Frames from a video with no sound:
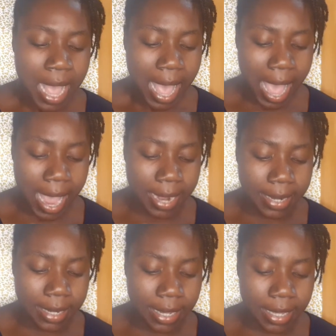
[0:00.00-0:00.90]

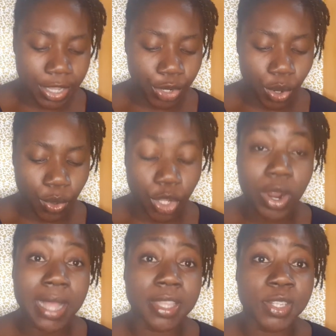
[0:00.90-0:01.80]
And, you know,
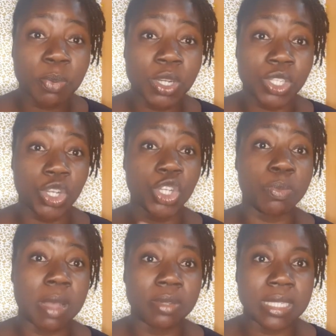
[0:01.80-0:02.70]
you're at this person, your
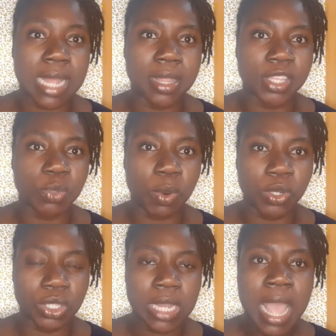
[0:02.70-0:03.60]
spouse is at this
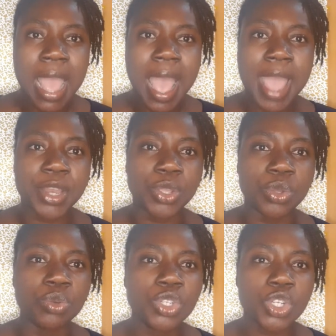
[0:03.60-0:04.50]
person, and
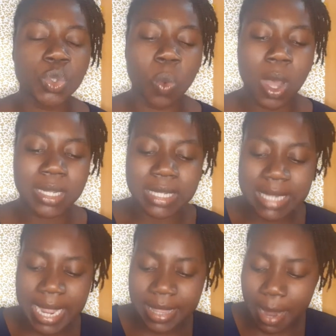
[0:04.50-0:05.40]
you just want to
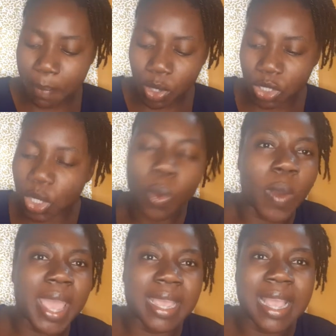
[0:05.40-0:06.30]
take that person
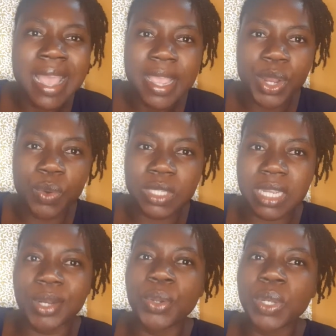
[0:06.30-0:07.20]
away, you know,
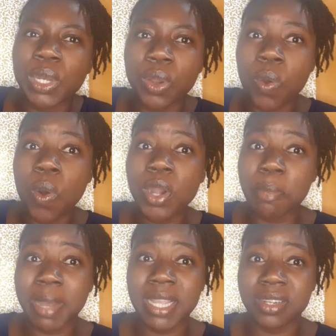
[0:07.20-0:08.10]
secluded in a corner
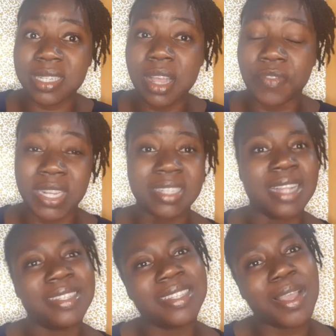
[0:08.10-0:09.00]
by yourself. And it's
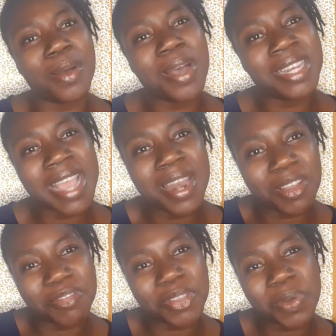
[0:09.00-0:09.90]
not to say, oh, honey, I
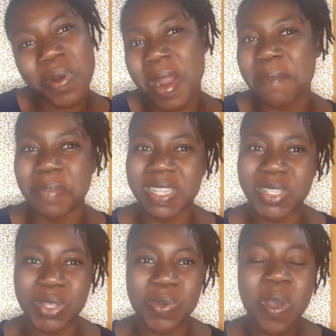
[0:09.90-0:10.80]
love you or I
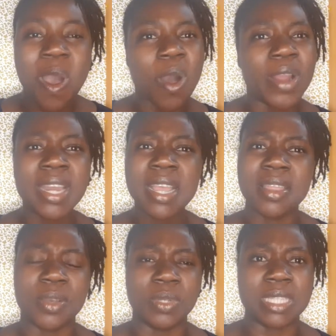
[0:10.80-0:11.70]
miss you or any
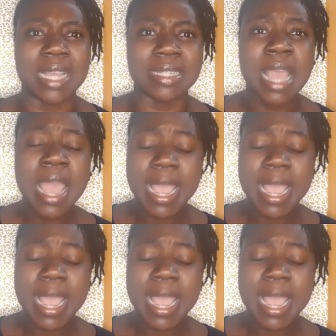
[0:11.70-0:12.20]
of those things.